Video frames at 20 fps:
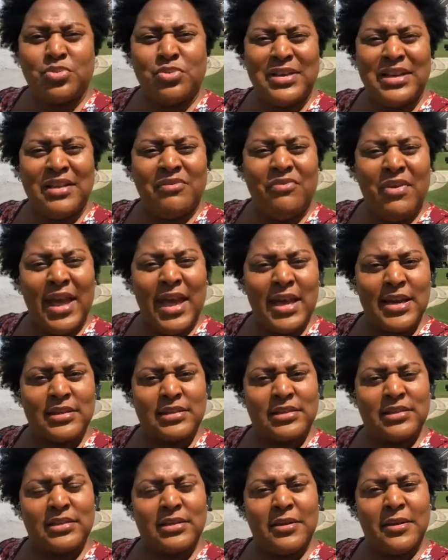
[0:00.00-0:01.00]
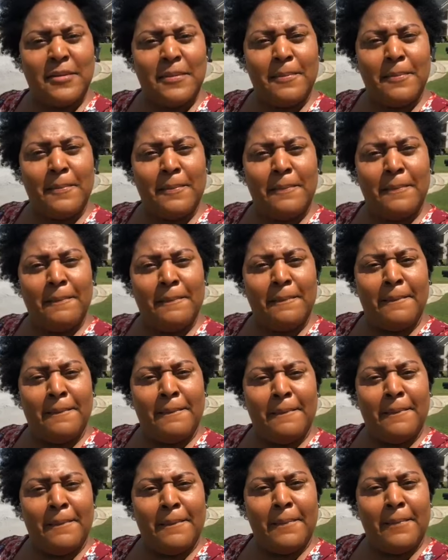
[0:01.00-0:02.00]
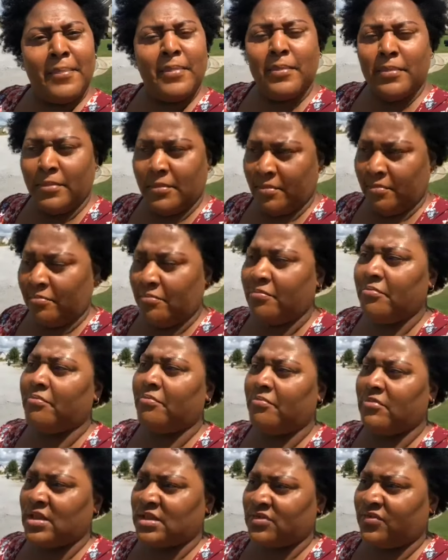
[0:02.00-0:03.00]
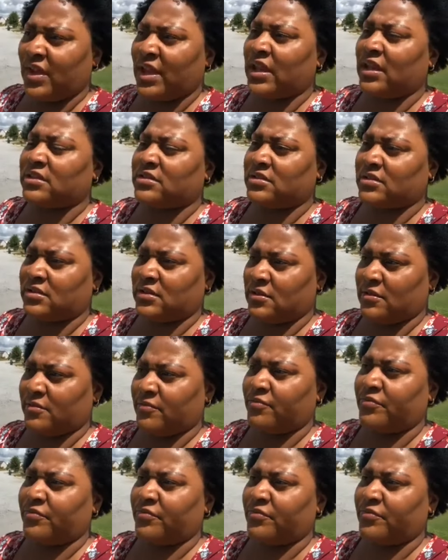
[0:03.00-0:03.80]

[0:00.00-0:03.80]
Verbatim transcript: really vexed. Mm-hmm. It's vexed.